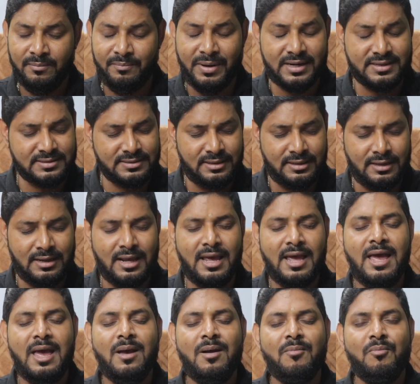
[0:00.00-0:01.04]
person,
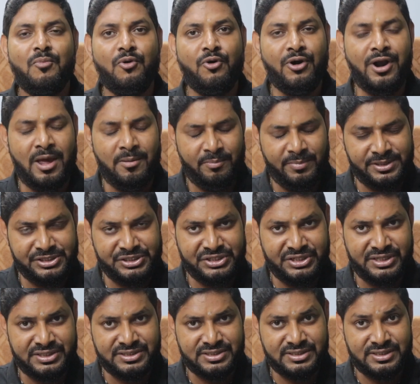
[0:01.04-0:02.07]
more
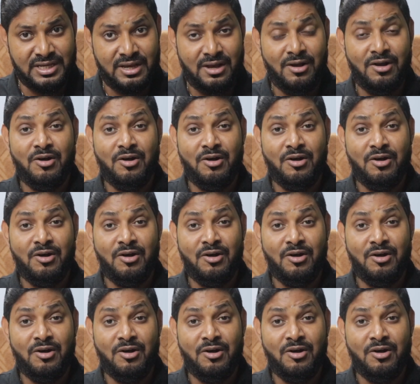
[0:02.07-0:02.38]
ambitious,